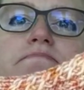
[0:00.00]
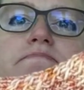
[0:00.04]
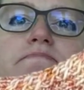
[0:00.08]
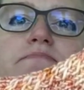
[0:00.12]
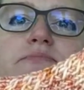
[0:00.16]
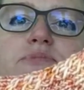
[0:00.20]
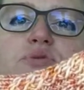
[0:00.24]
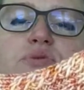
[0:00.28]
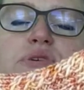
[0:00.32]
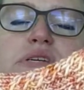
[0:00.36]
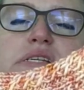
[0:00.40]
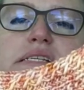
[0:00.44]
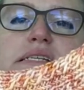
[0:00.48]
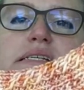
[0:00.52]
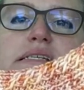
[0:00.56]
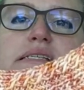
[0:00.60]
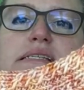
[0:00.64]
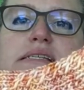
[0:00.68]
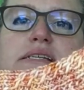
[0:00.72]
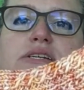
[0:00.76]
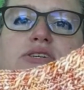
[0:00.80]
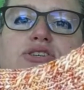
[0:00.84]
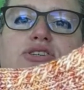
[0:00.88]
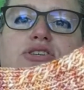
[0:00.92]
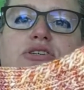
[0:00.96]
twisted
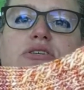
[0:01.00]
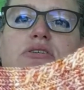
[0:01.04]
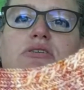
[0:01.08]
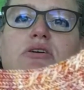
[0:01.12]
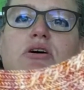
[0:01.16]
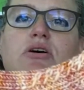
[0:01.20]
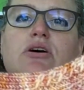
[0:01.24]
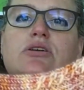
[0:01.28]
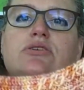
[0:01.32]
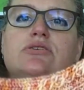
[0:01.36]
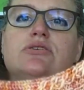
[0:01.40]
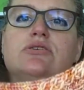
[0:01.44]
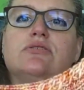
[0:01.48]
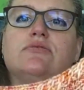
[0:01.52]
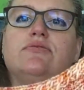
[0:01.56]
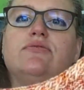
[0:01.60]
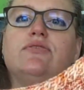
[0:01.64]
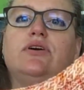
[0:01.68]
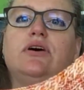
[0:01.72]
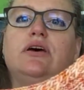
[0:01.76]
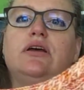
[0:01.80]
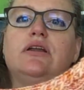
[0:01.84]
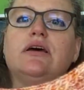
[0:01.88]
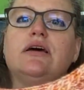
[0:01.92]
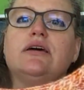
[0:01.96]
stitches onto the
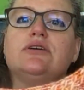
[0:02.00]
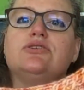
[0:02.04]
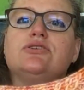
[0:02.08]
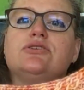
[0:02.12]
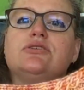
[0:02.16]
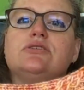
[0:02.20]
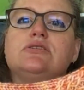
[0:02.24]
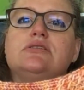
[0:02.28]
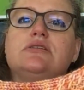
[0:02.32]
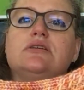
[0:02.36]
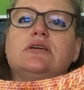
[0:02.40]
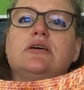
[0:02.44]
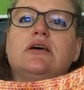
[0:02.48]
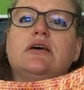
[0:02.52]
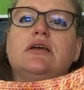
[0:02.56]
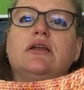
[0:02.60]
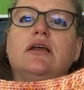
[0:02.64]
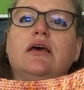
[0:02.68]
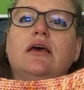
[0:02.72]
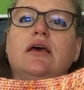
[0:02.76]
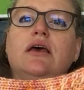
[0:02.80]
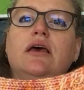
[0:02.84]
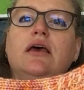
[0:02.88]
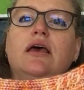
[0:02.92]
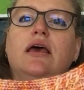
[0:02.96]
foot. I just did
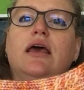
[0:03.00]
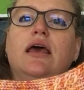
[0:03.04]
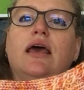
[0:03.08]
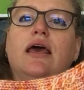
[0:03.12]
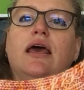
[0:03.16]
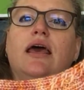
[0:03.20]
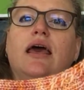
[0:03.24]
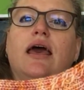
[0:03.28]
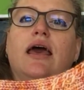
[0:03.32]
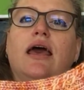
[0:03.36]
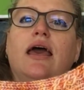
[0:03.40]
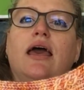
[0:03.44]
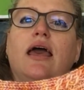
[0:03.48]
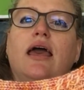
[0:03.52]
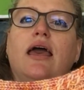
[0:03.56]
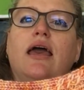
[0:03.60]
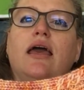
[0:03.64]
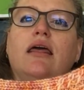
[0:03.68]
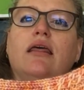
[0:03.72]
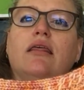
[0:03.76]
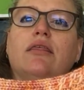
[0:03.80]
a